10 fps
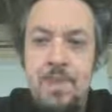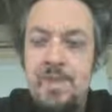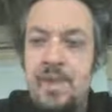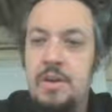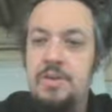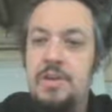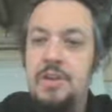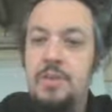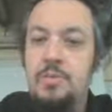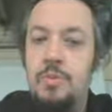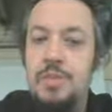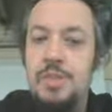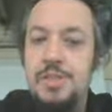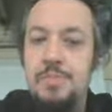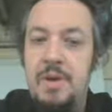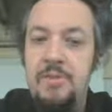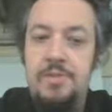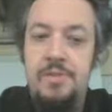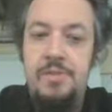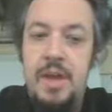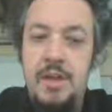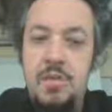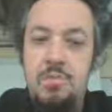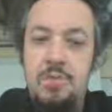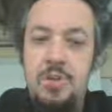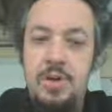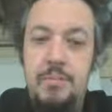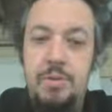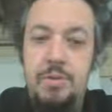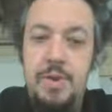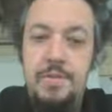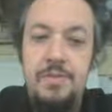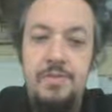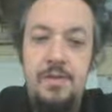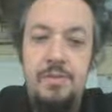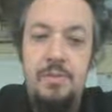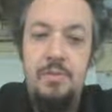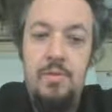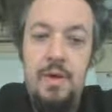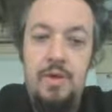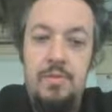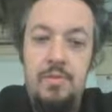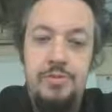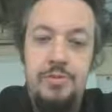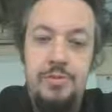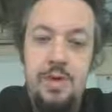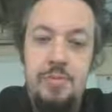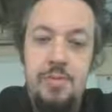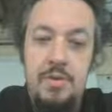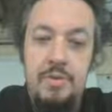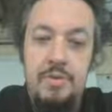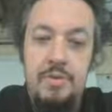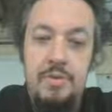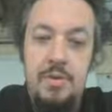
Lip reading: the interval notation, what makes it special is that you put parentheses around those two numbers.